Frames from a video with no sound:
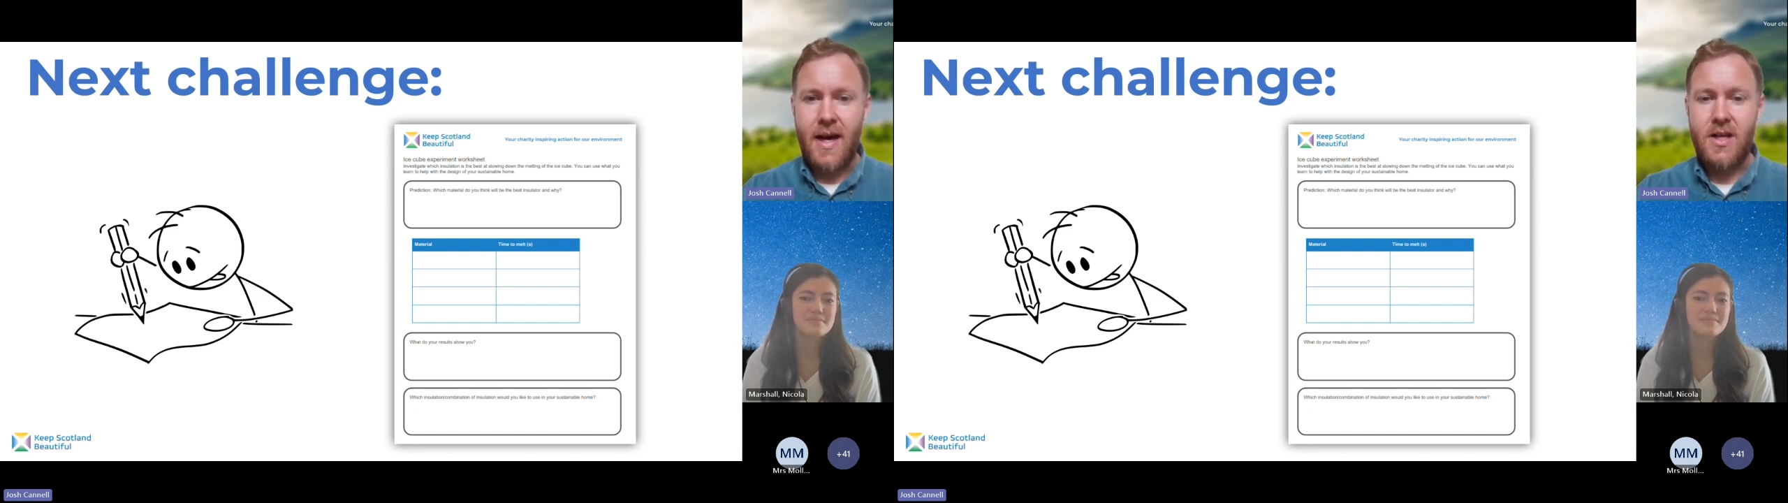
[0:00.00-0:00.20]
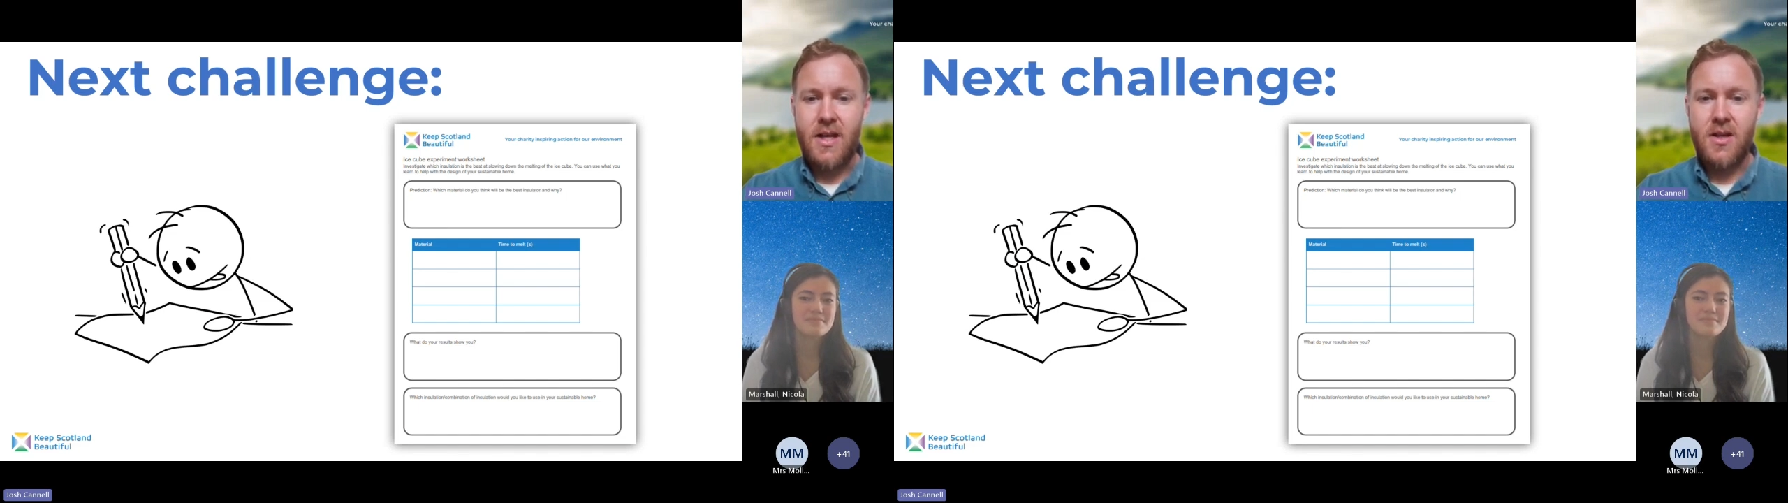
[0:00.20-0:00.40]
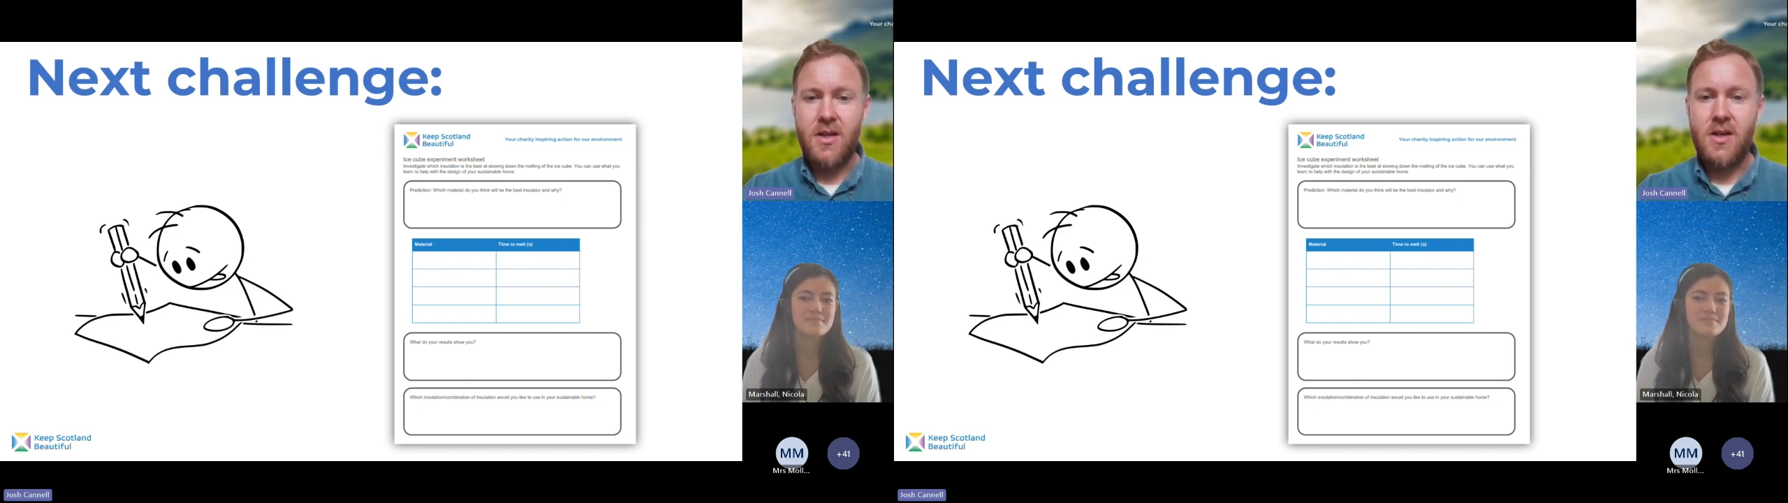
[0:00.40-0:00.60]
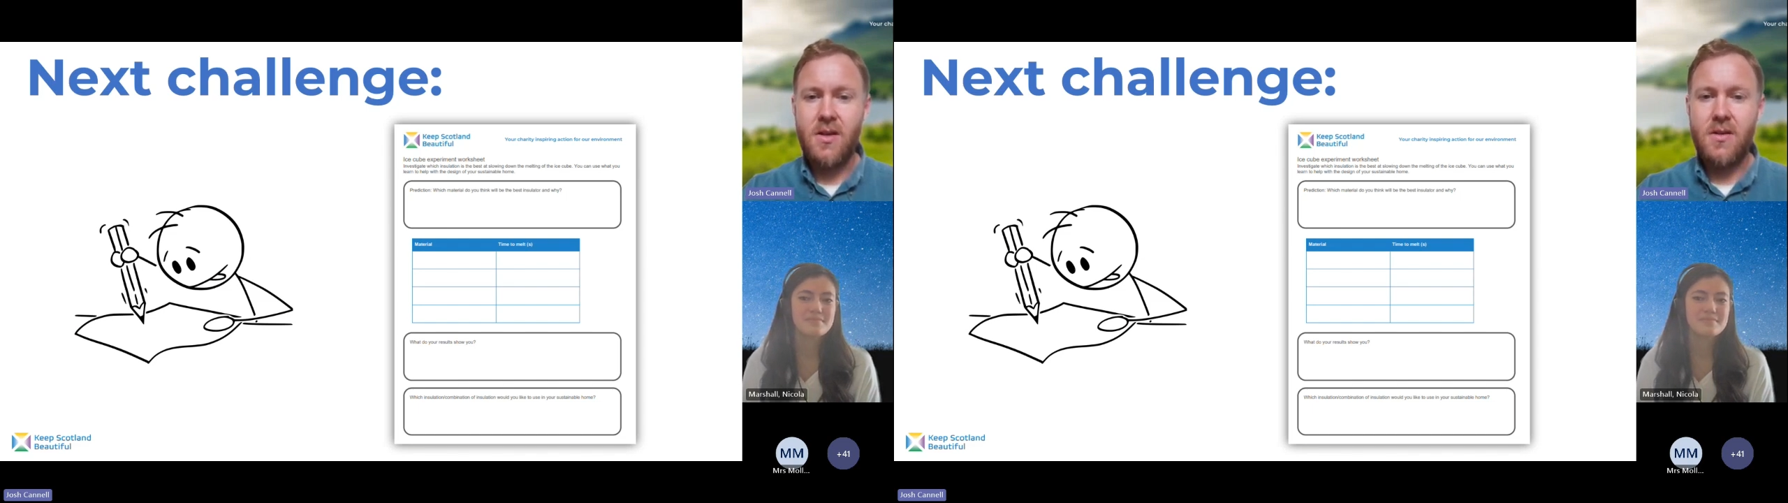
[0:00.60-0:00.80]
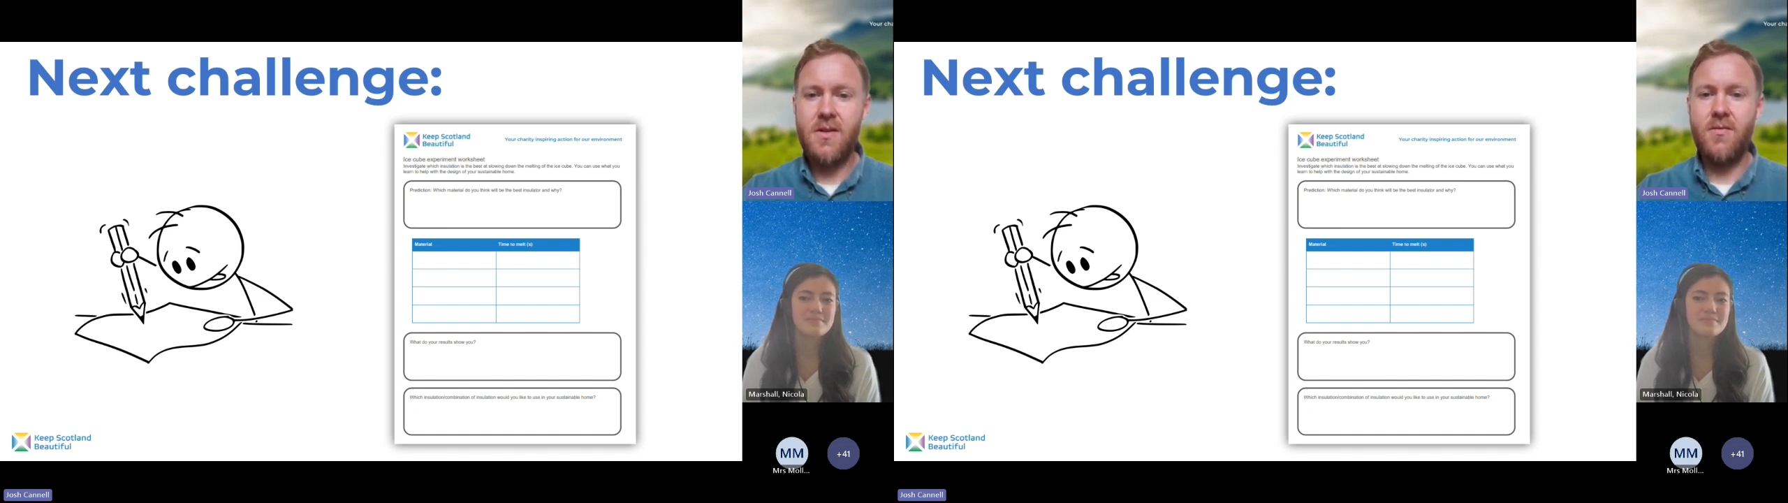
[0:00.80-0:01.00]
And you can
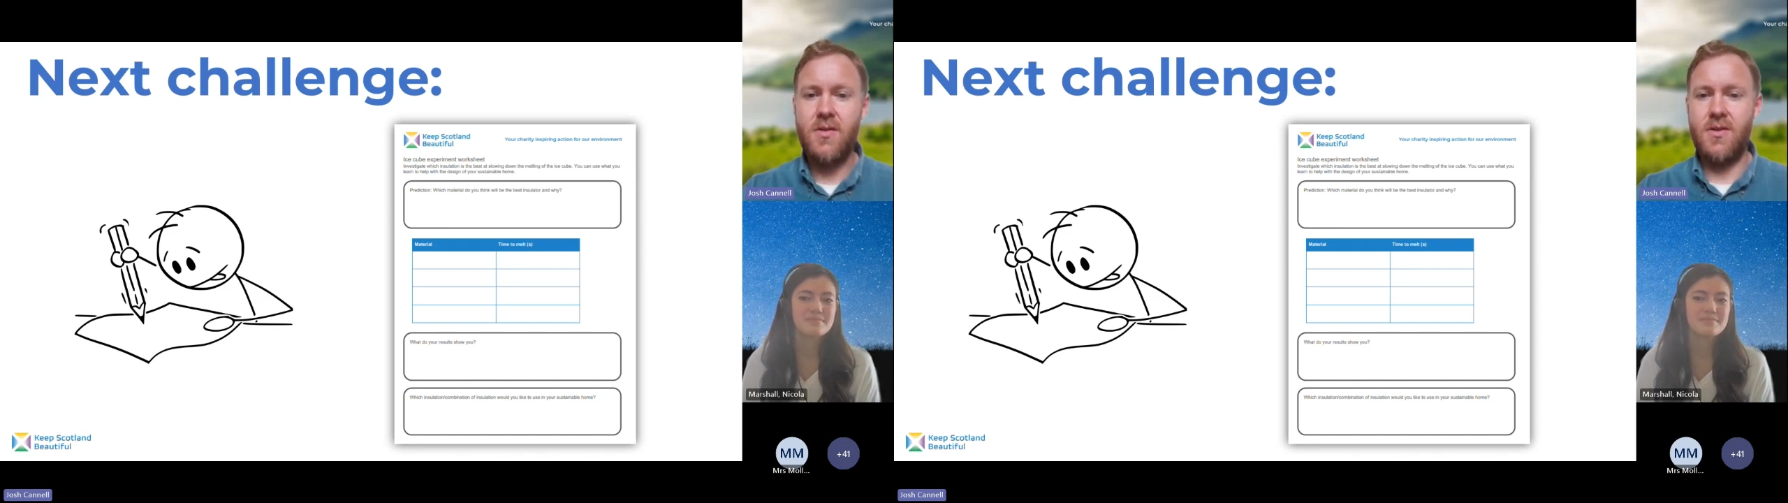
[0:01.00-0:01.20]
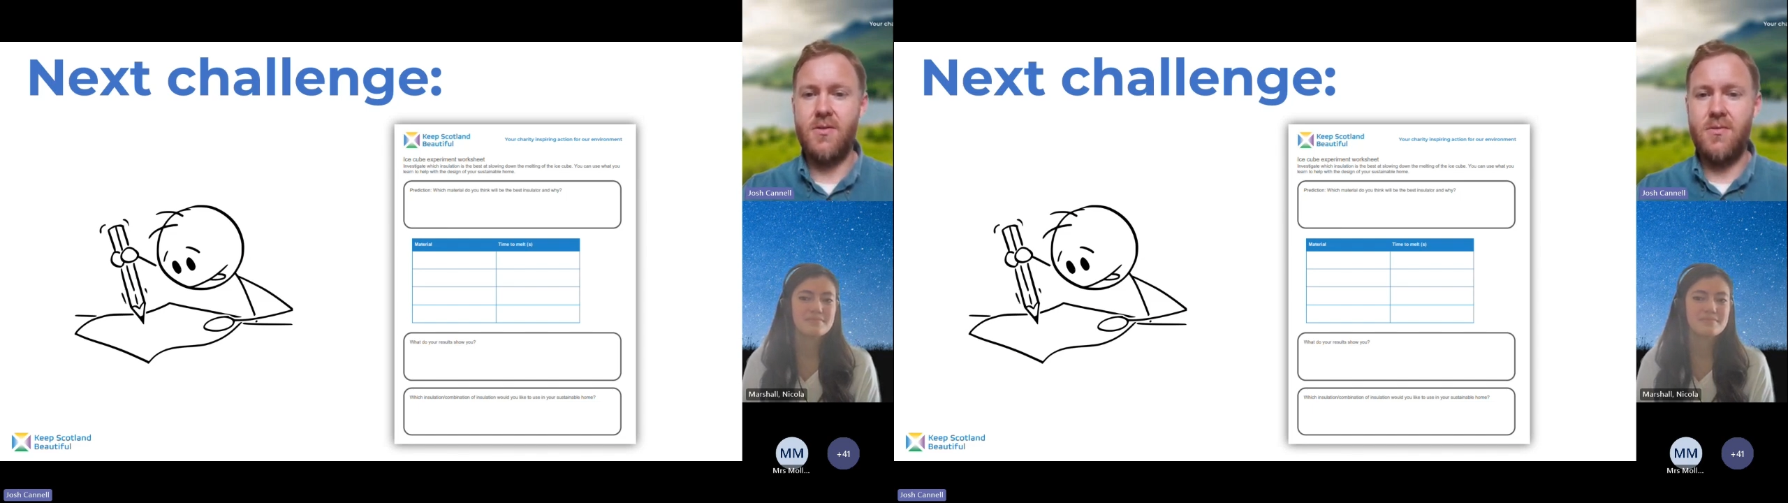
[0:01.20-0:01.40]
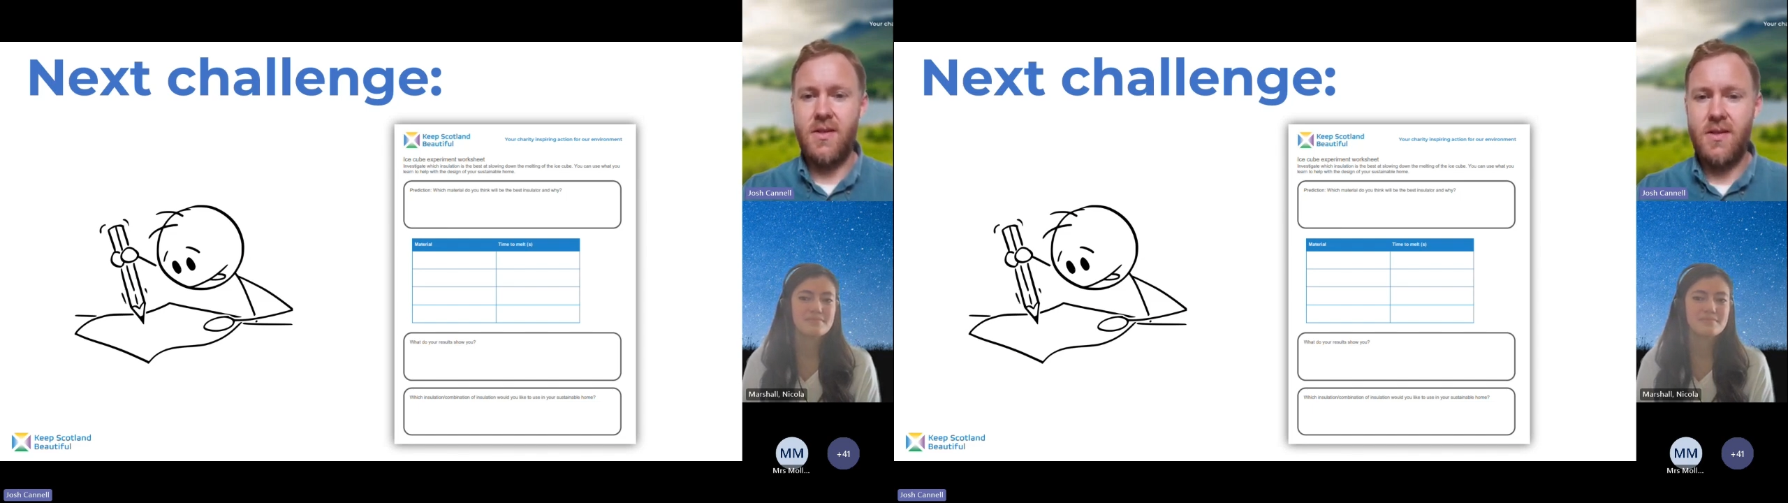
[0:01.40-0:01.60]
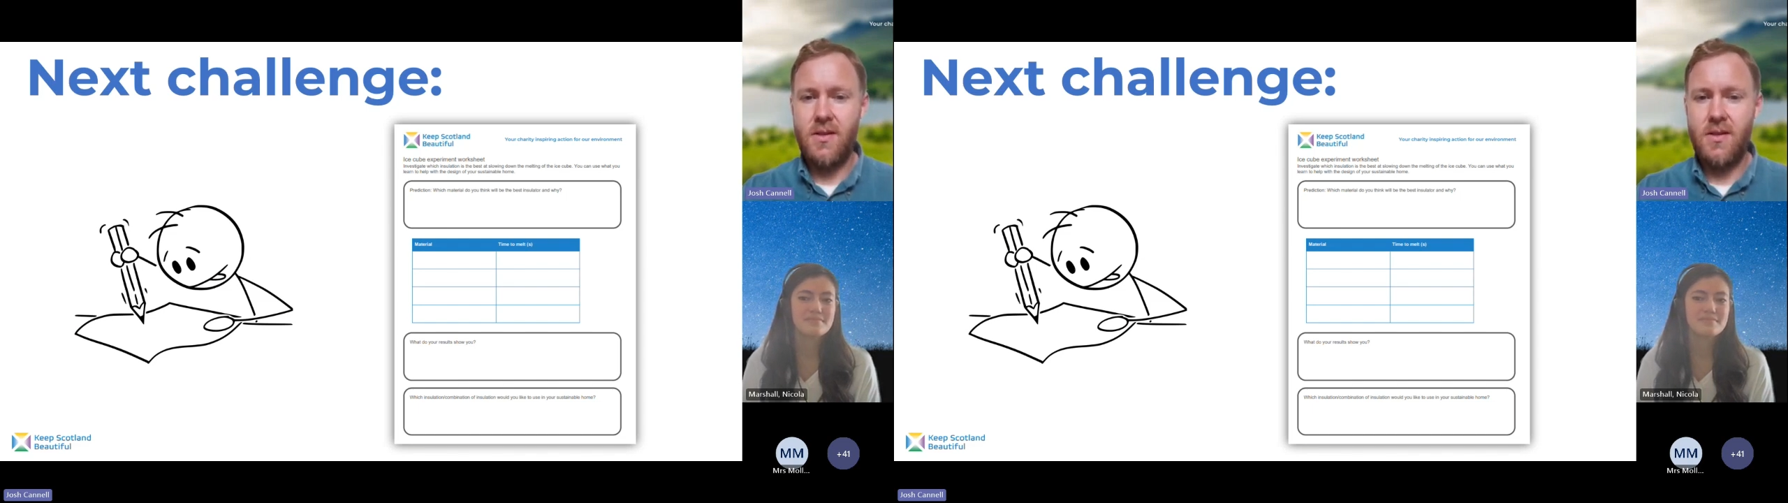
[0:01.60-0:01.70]
use the results